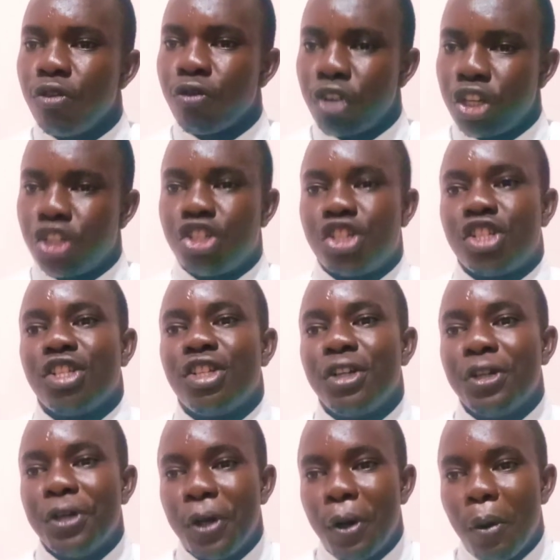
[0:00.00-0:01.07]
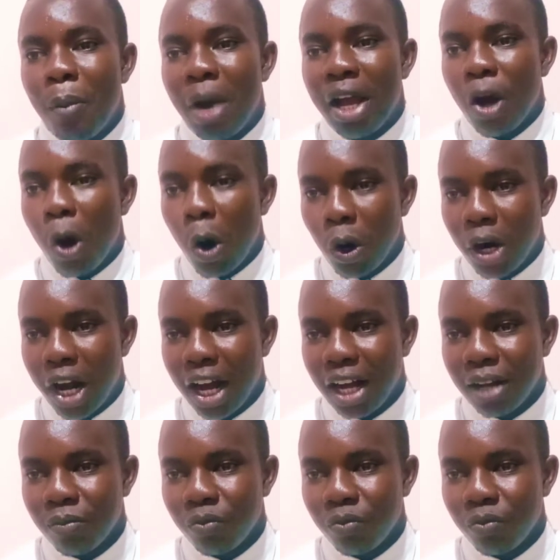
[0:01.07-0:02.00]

fish by order